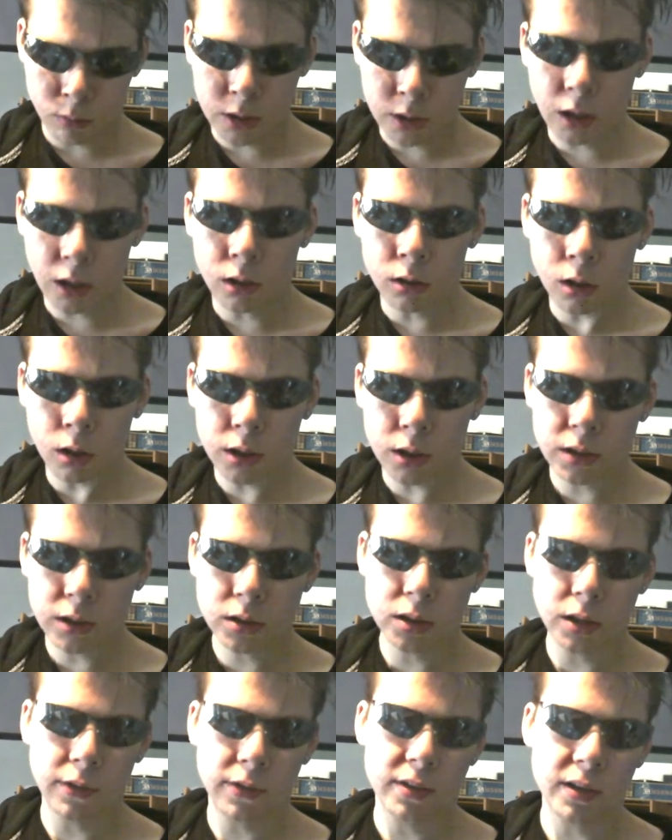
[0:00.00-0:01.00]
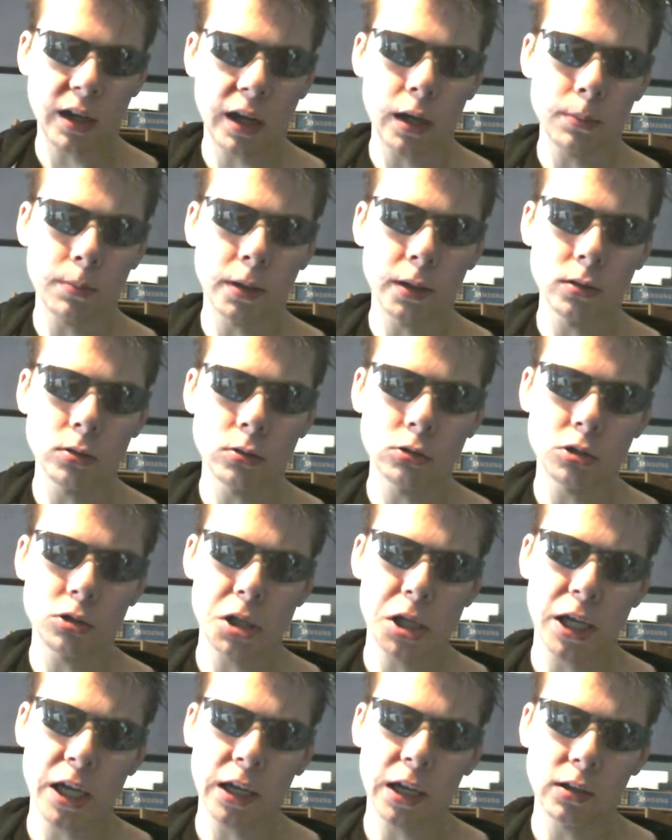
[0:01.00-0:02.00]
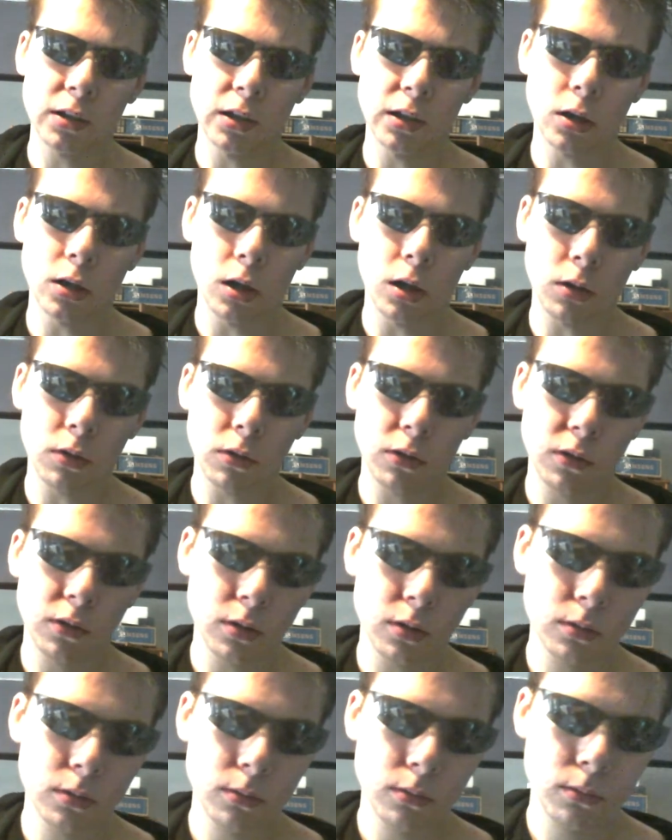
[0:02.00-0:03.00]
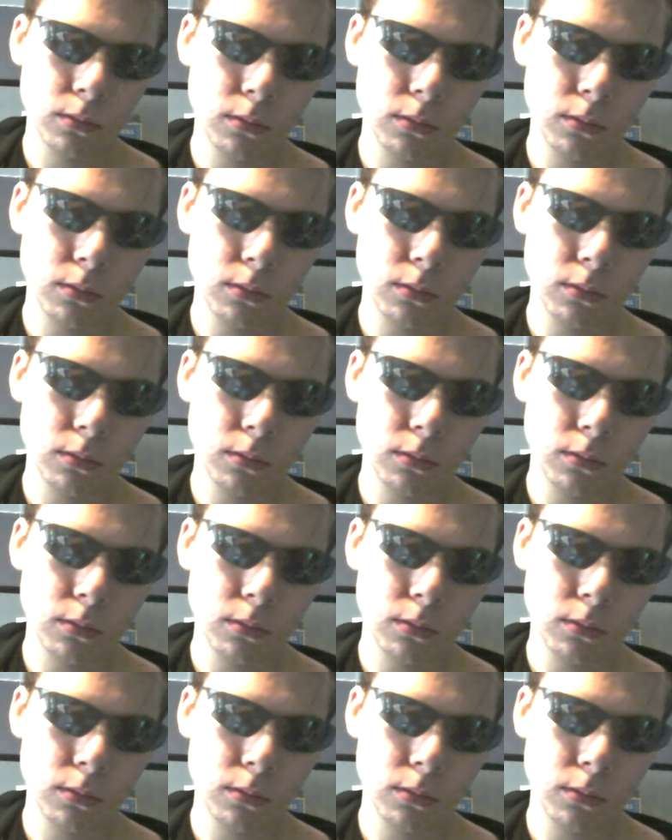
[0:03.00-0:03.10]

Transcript: When I log into Skype, I usually get DDoSed,